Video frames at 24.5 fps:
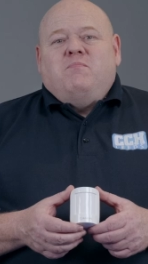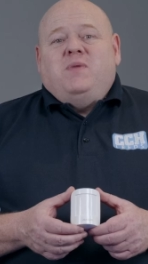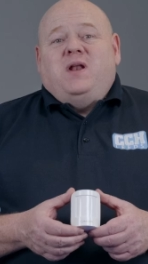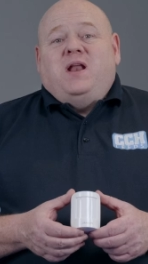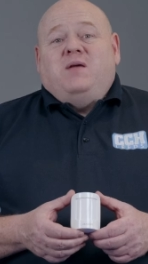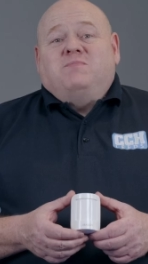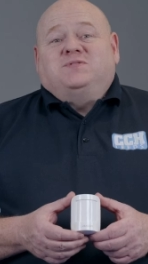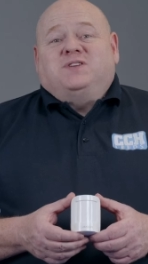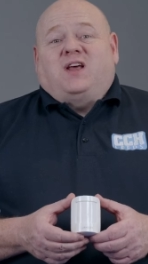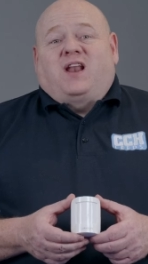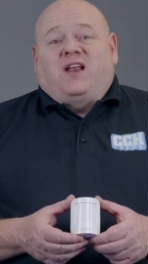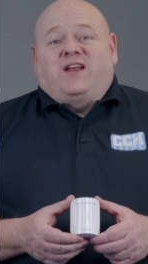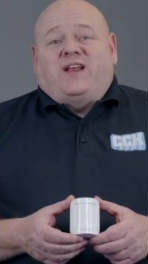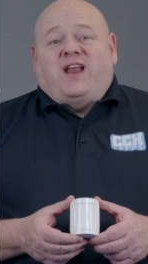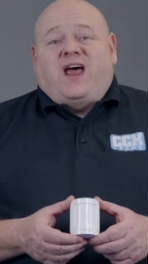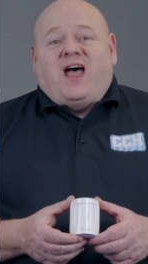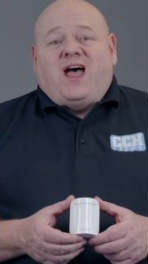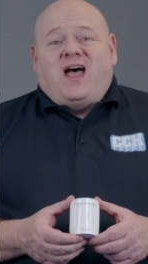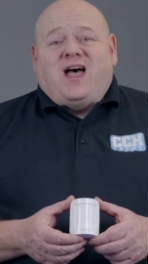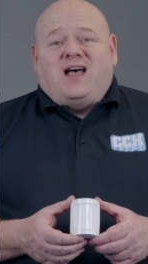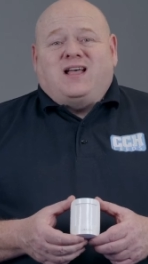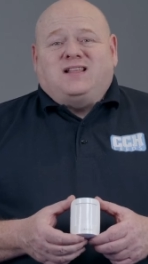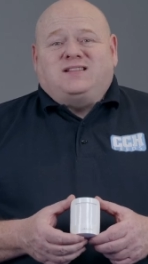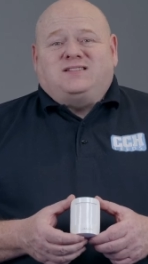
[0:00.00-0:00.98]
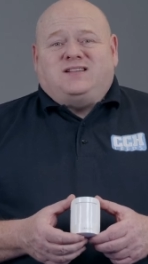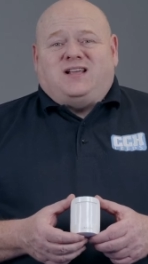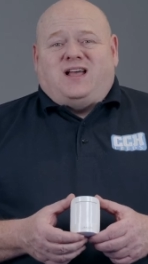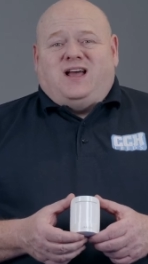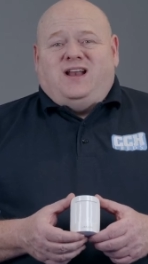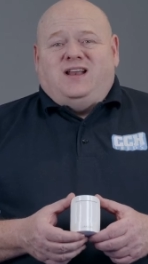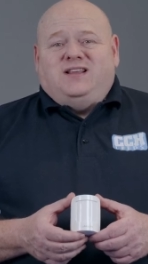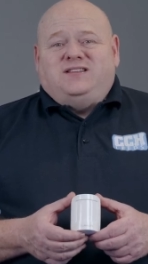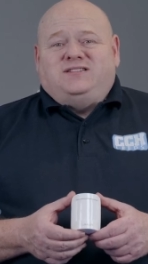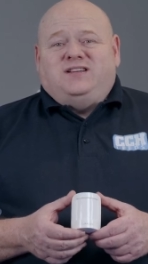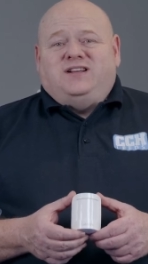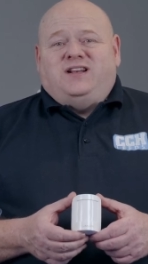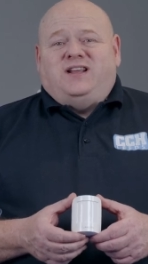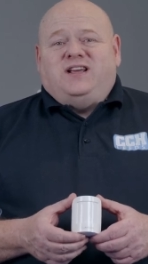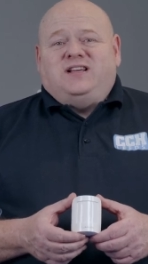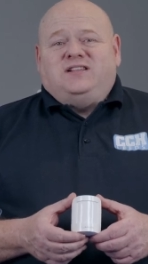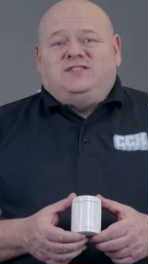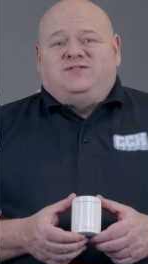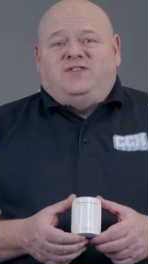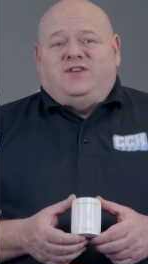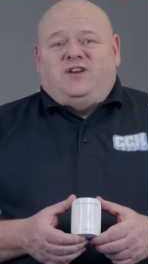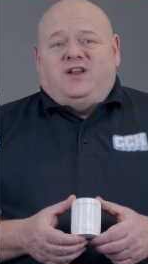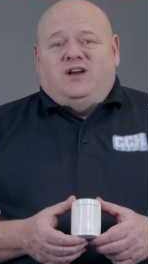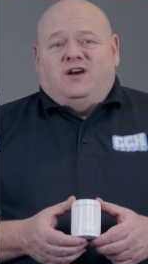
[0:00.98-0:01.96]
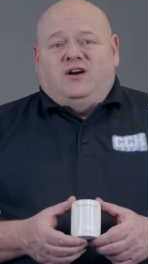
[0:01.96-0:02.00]
My name's Allen Hart, and in
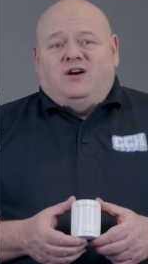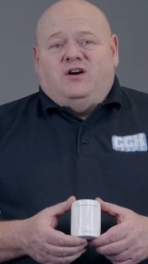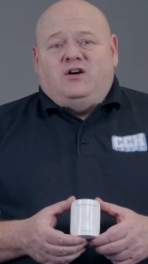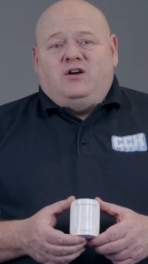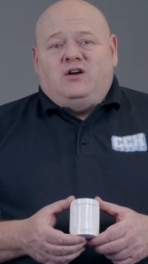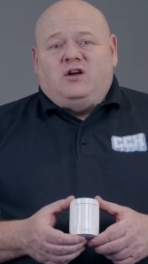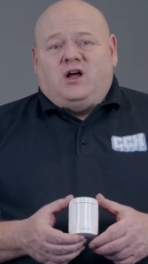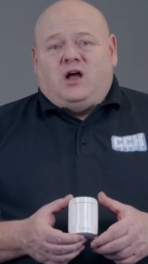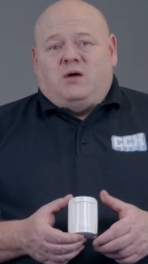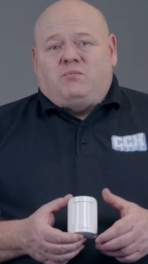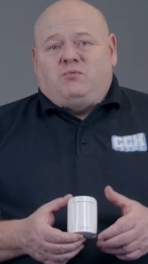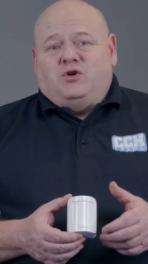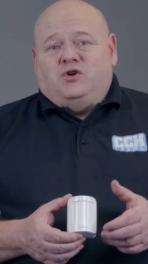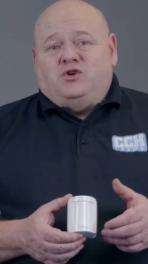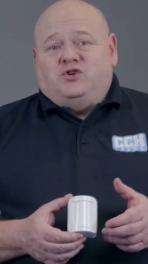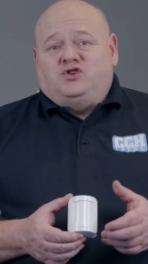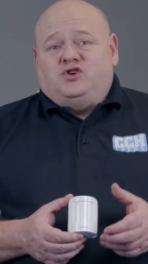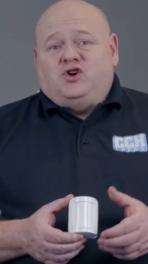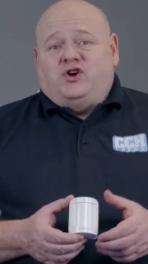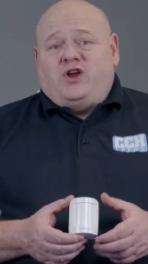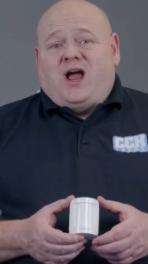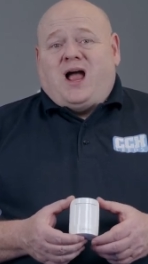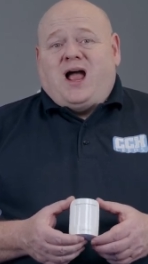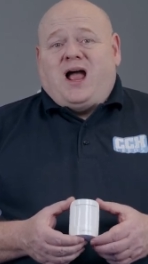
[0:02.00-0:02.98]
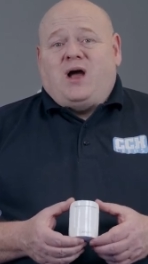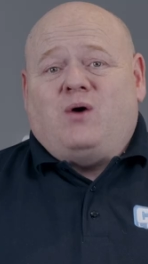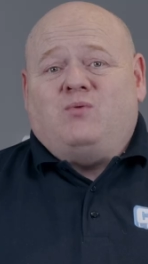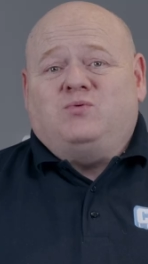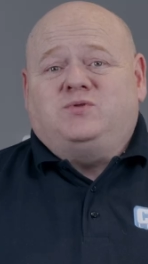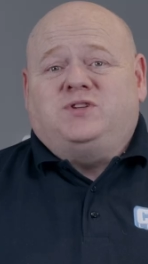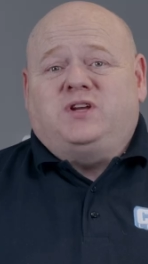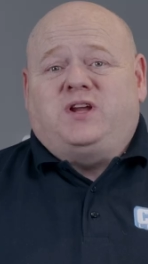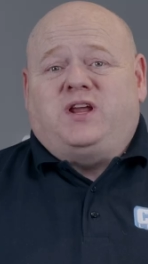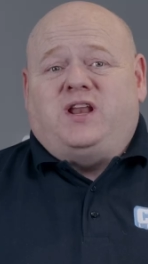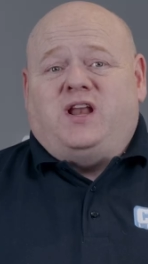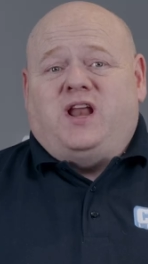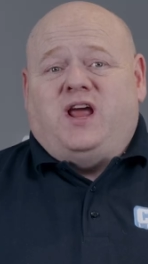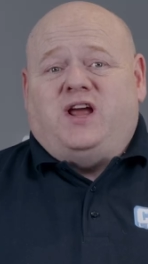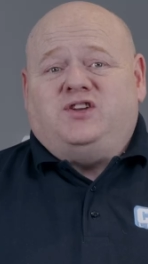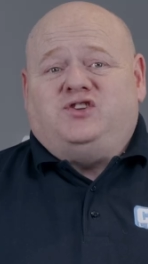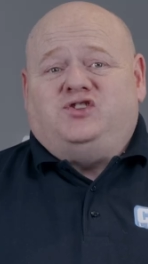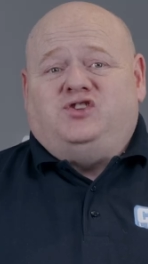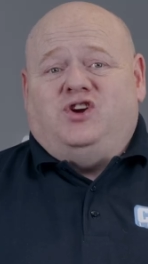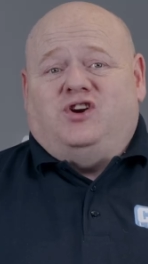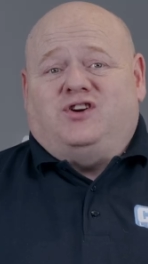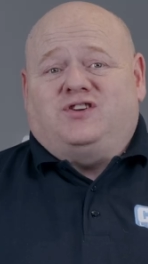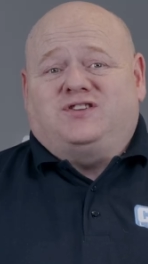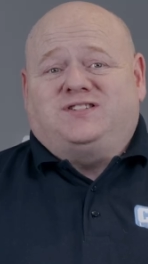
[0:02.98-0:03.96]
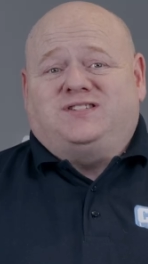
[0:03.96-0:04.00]
today's video, I'm going to show you how to
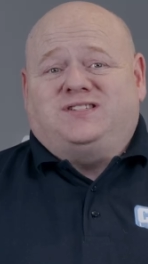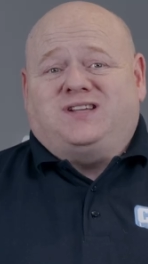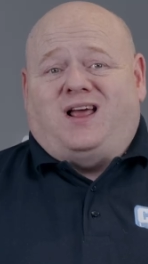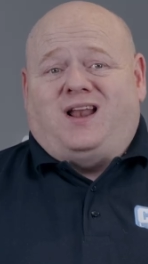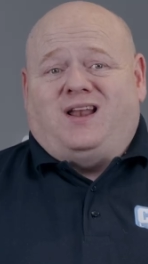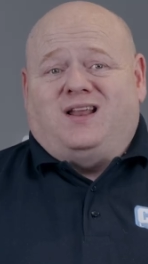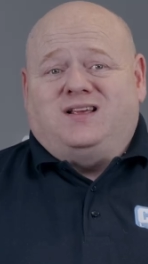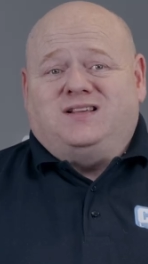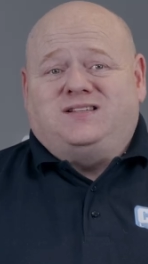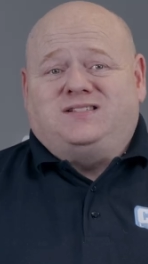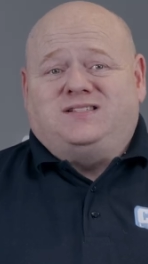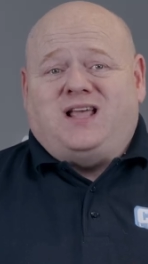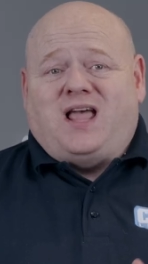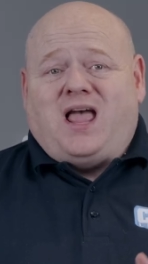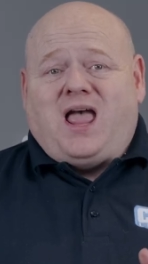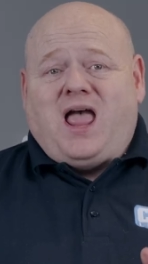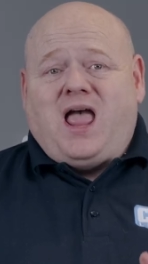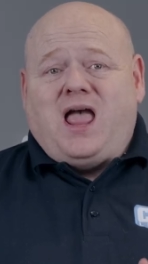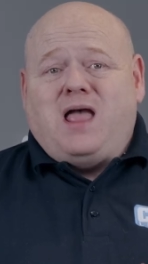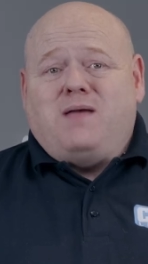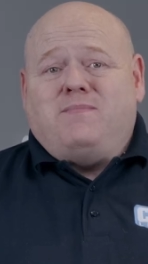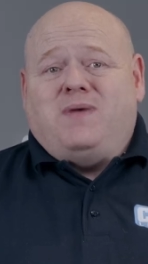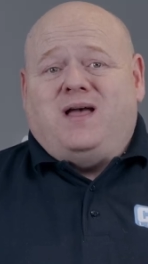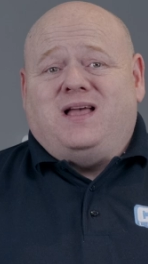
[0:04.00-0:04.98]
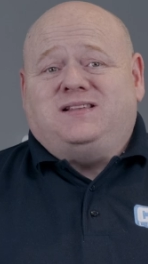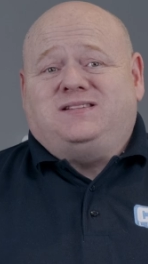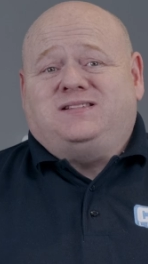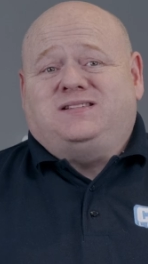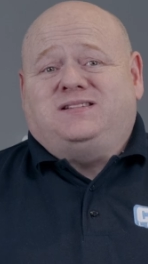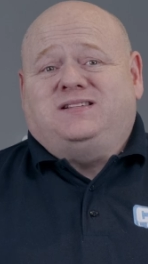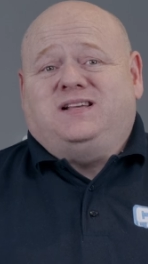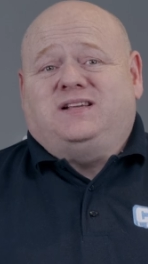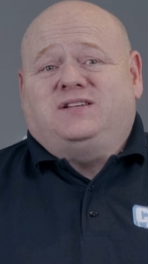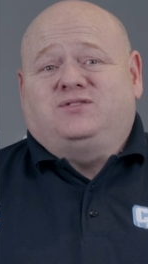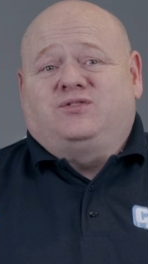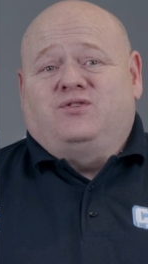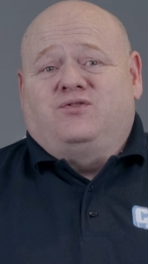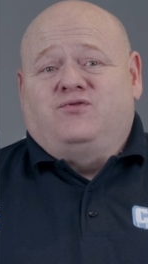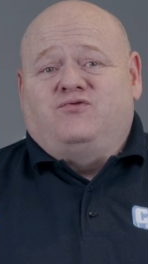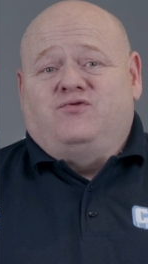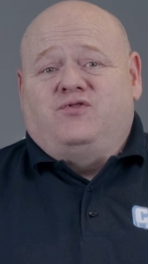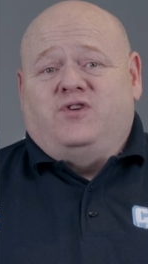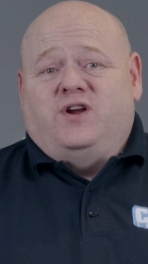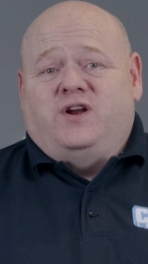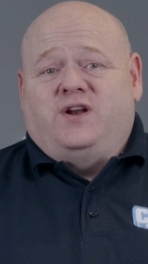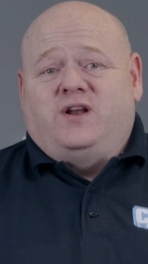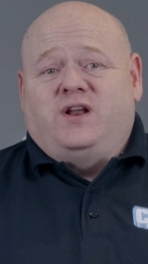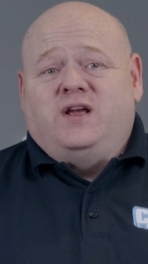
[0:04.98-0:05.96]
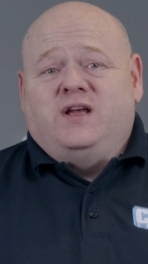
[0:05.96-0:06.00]
connect your Salus
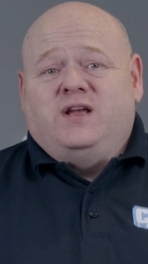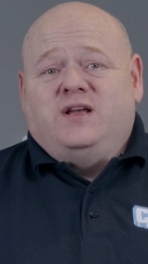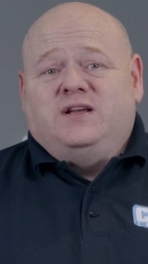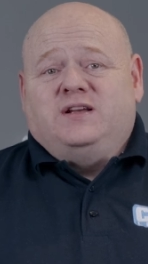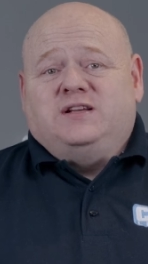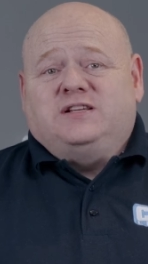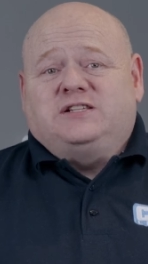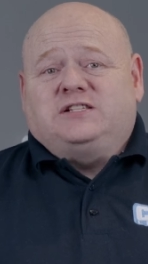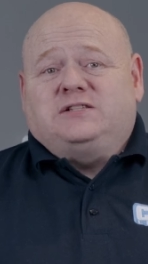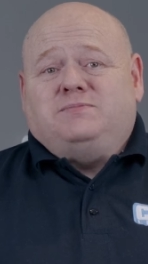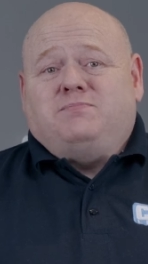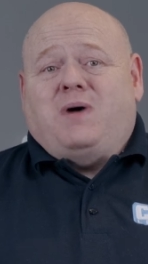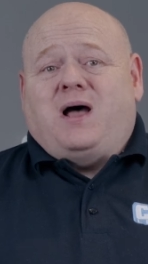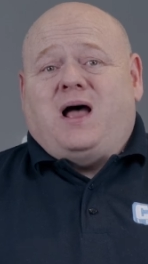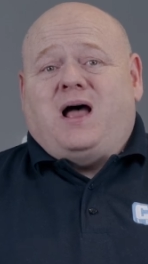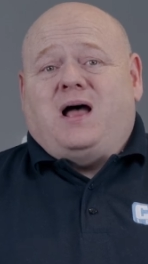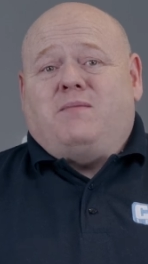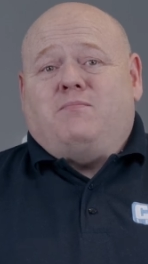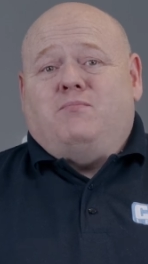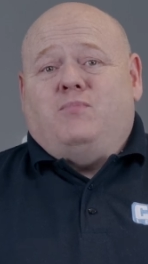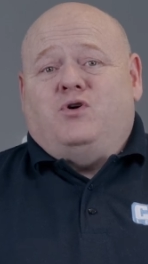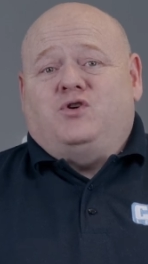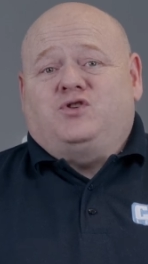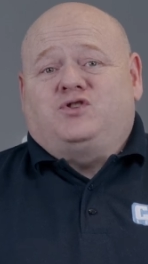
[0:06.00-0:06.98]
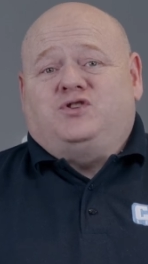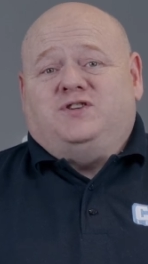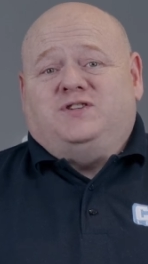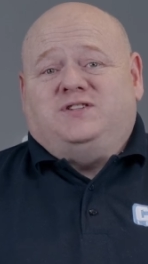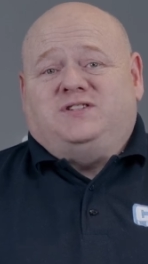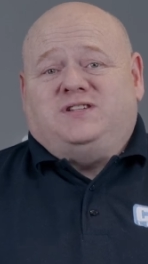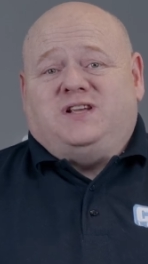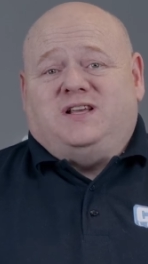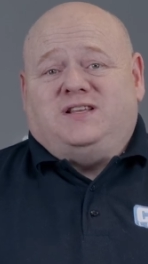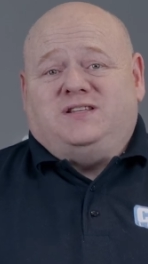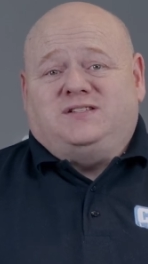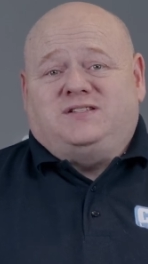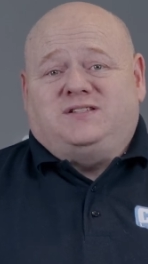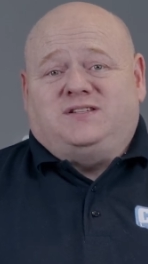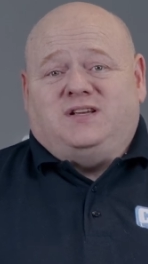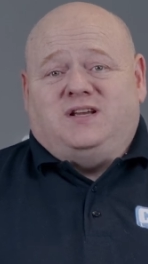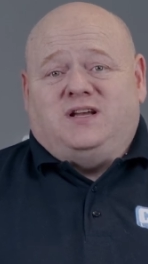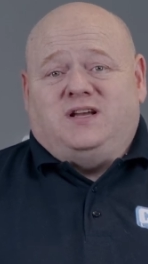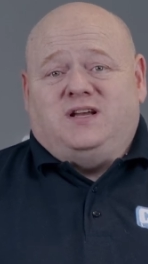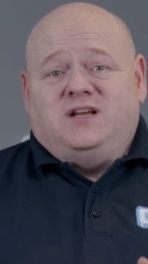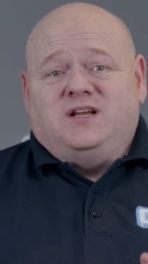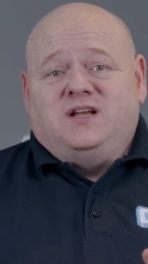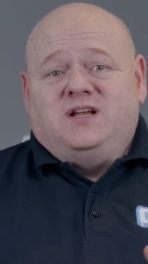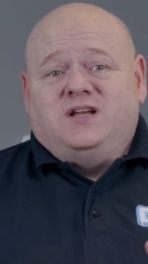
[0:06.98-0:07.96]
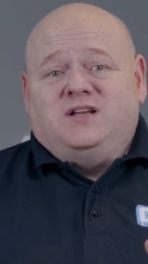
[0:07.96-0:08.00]
MS600 smart motion
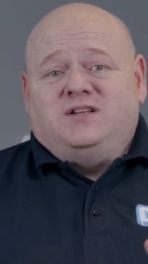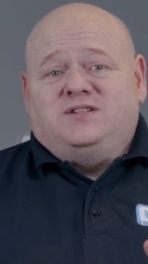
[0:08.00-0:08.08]
sensor